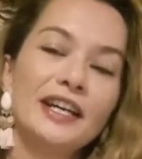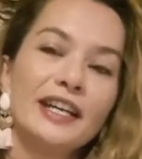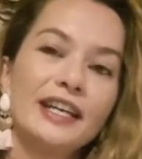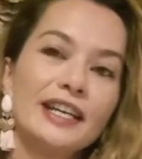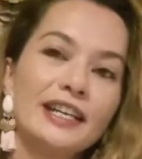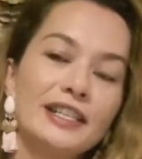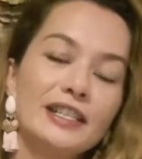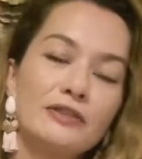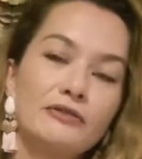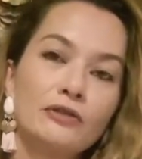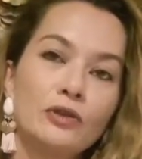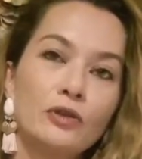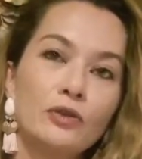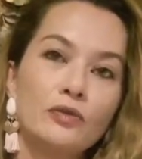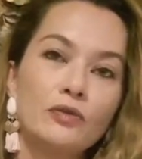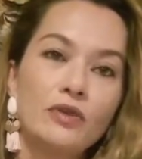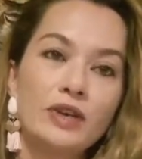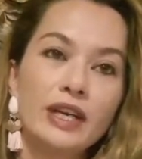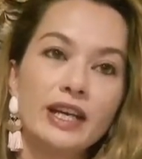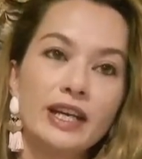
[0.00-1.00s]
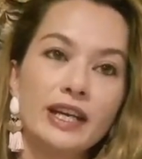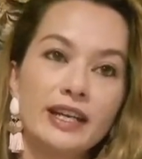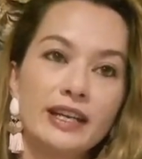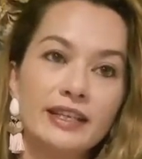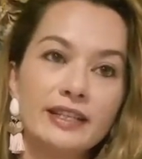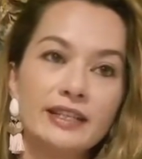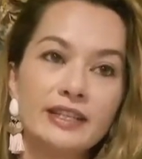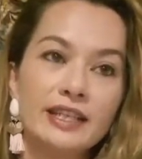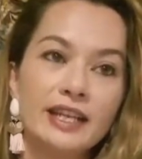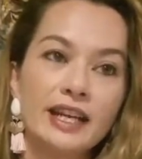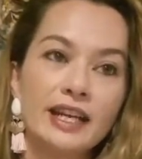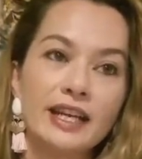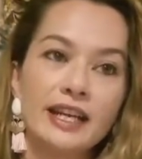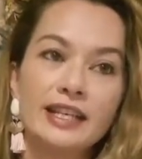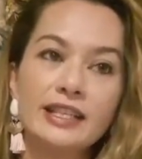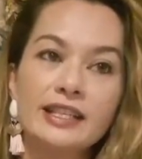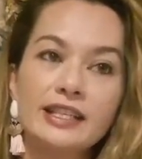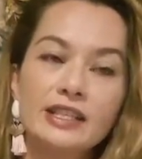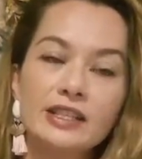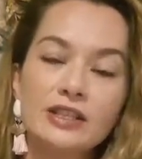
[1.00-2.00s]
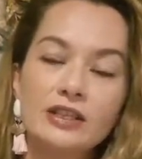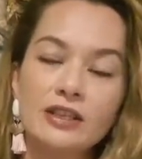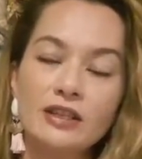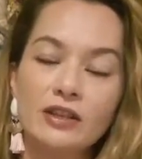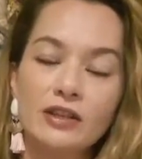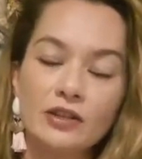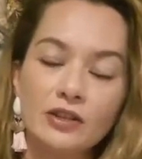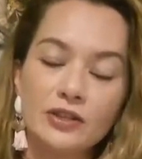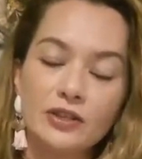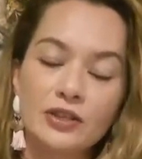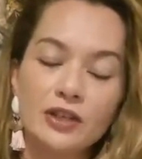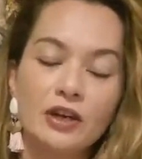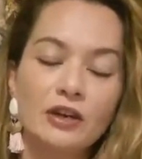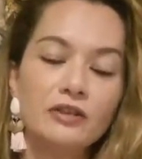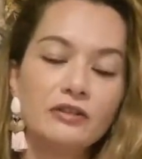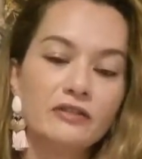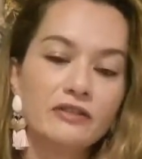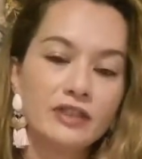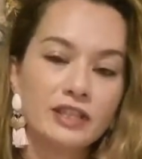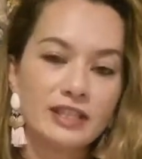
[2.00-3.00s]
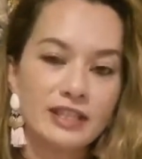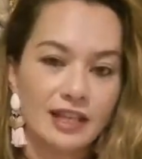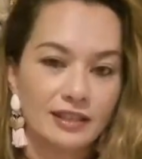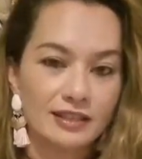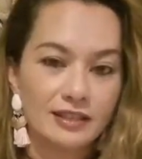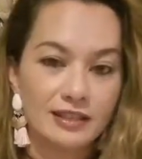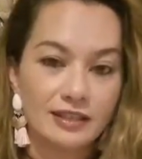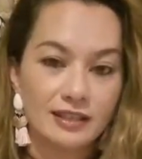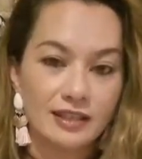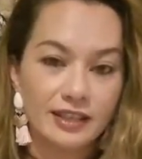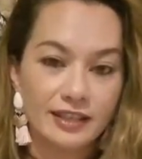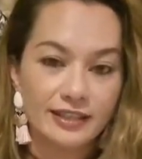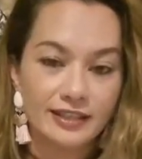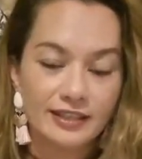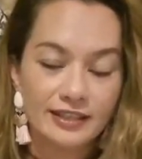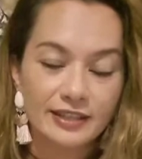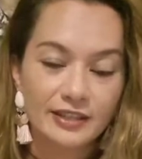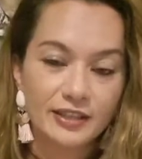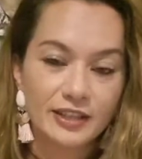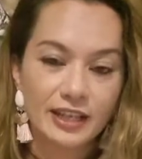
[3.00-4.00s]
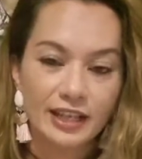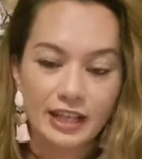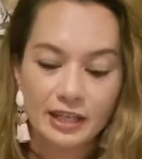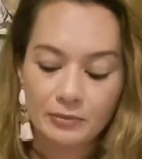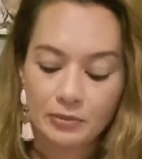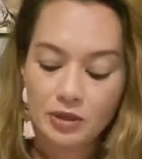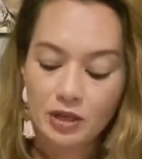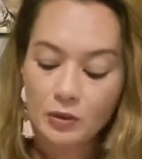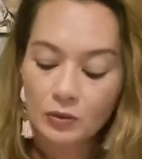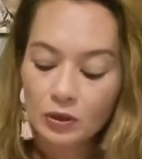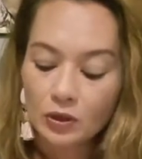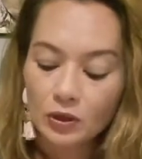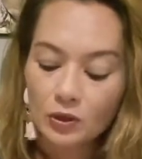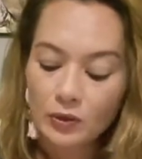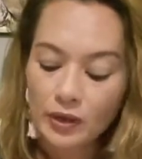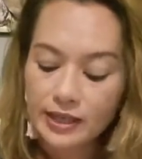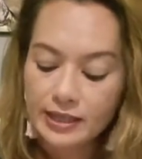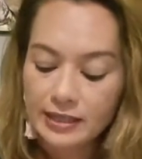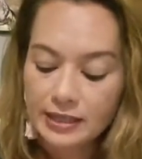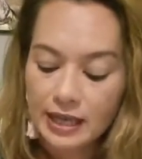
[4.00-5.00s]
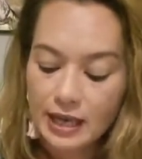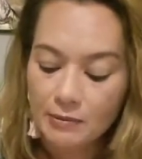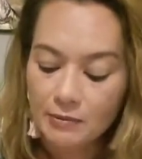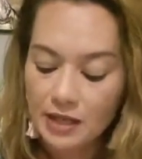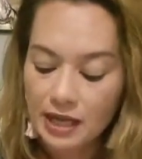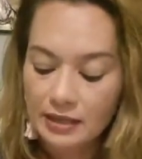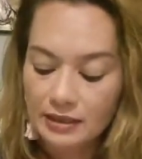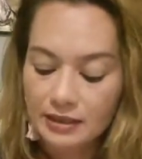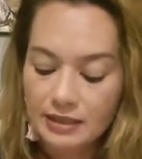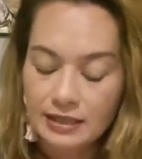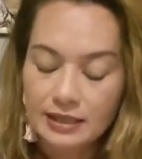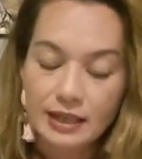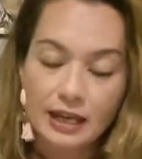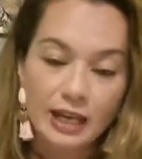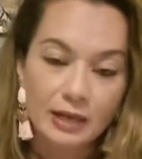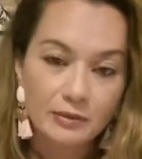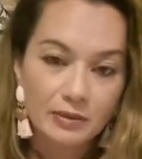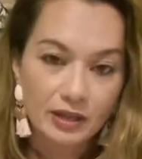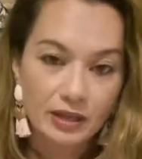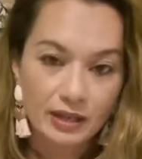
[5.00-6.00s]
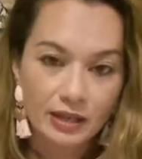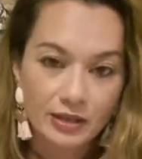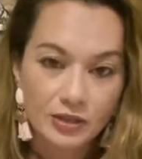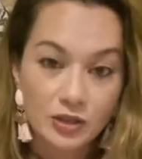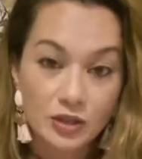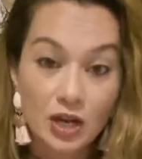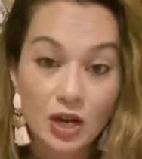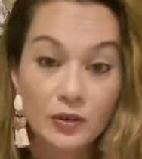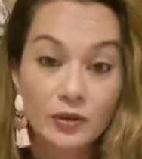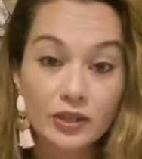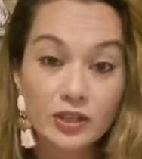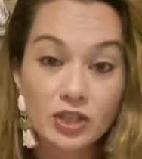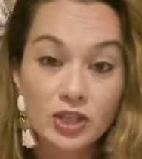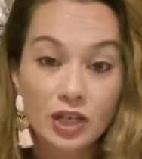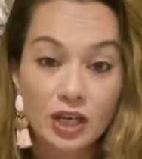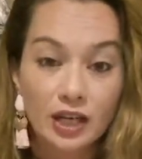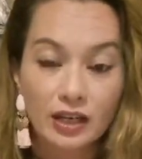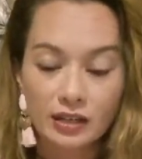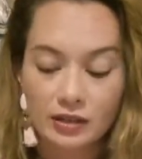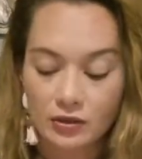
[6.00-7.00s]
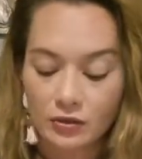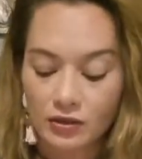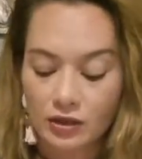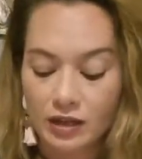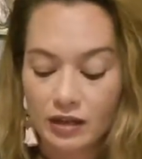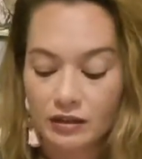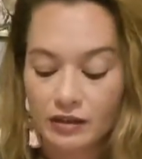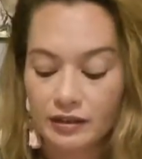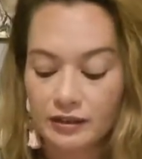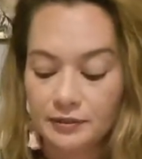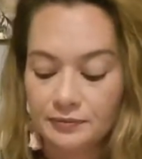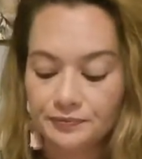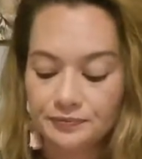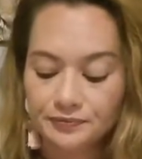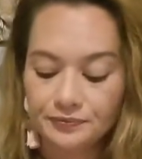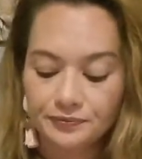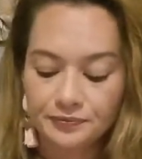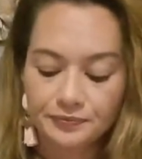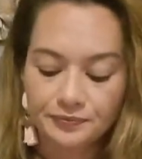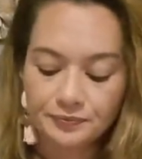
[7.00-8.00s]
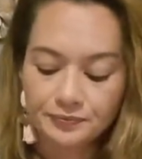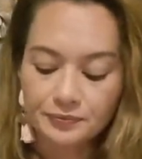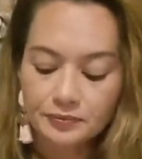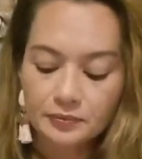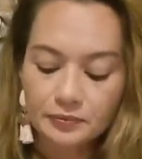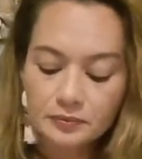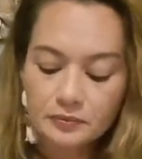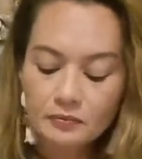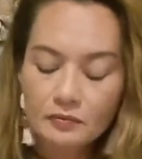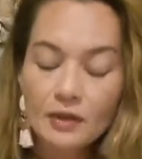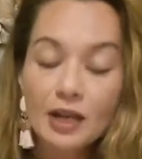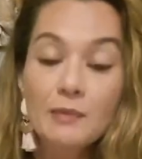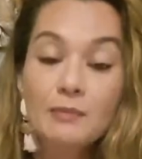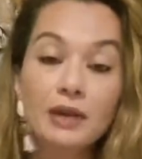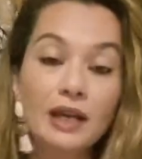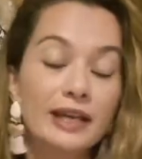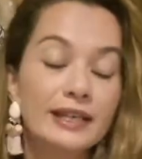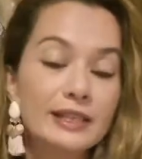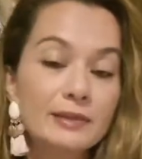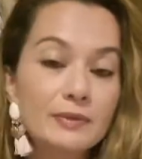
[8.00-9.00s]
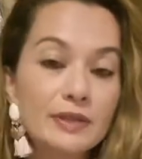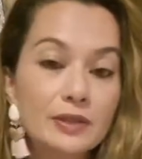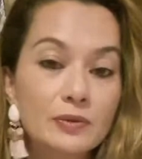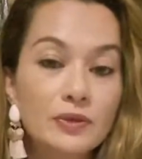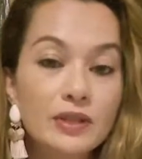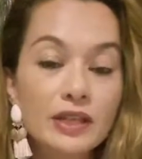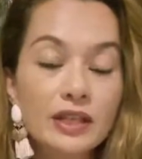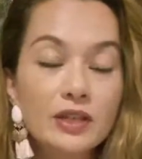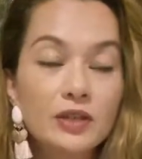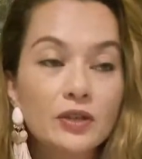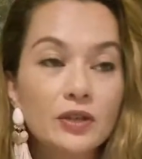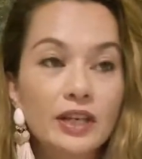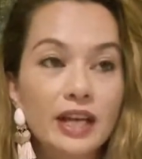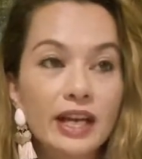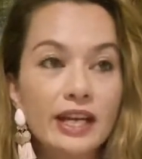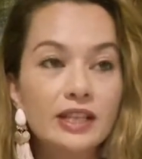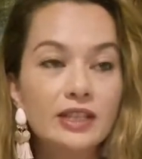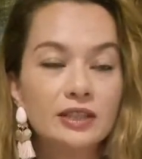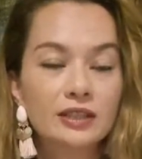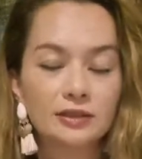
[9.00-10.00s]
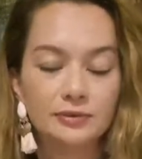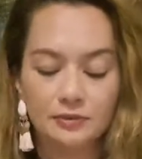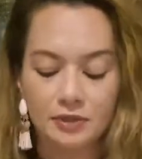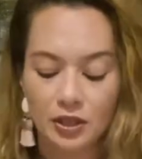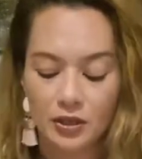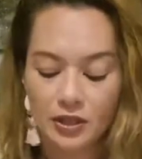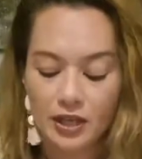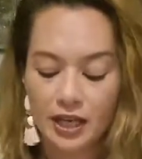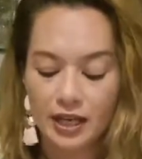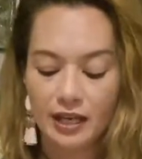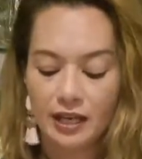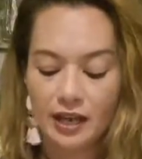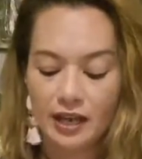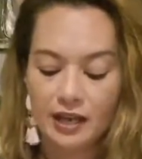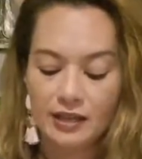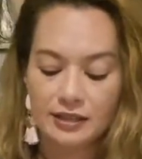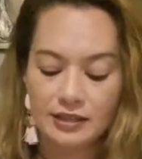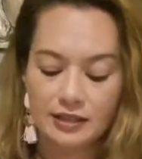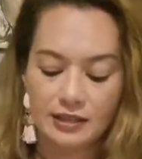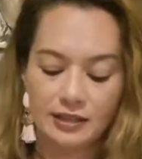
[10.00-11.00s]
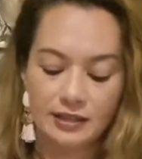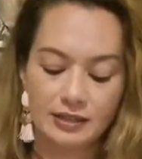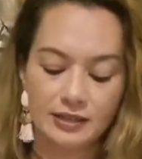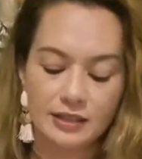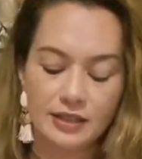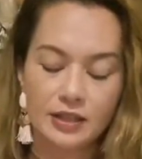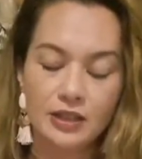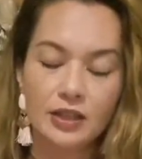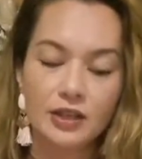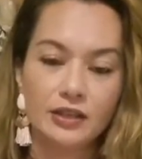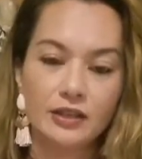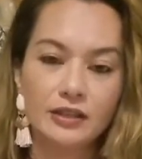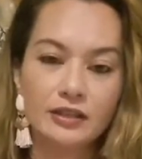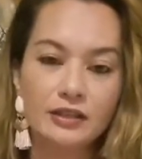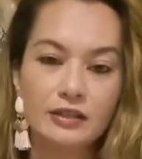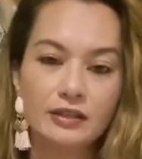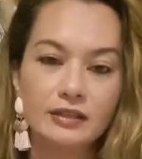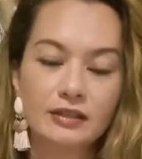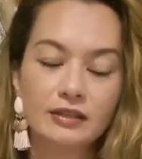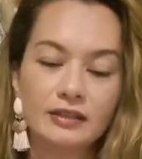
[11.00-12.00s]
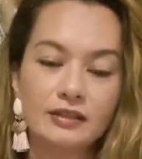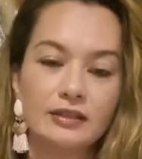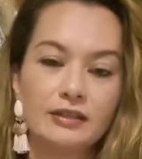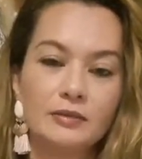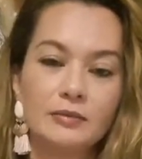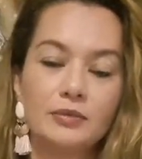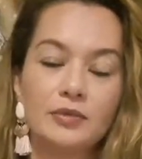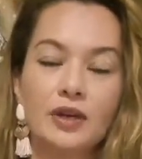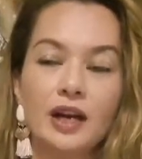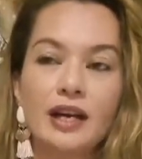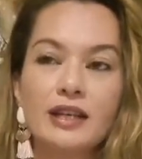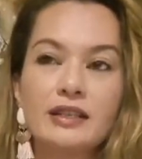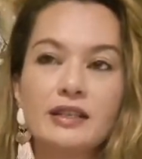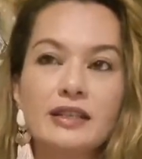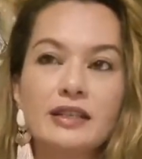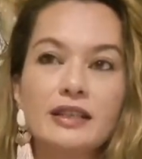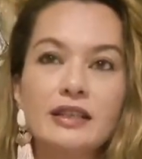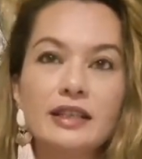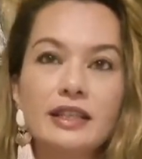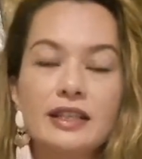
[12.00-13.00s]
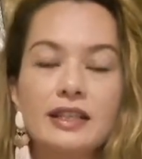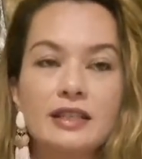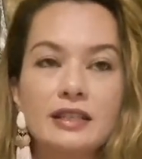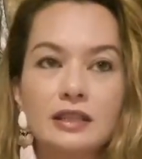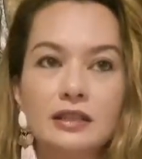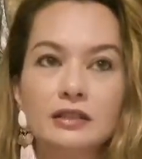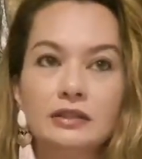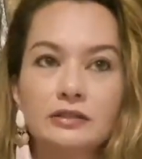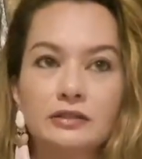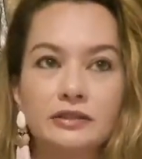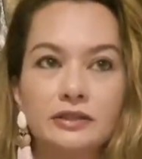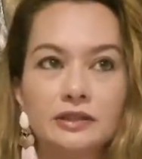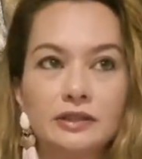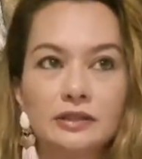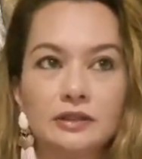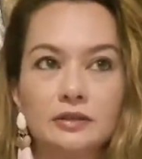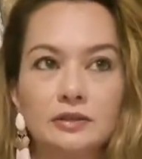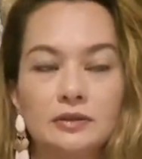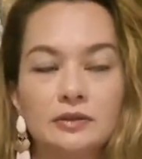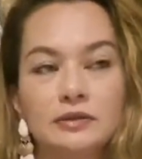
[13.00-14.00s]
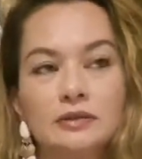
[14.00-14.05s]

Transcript: is for the readings to connect into those of the sun signs, okay? But I will always keep that disclaimer there to go and check your other placements within your natal. Okay, Cancer, so Practically Soulful.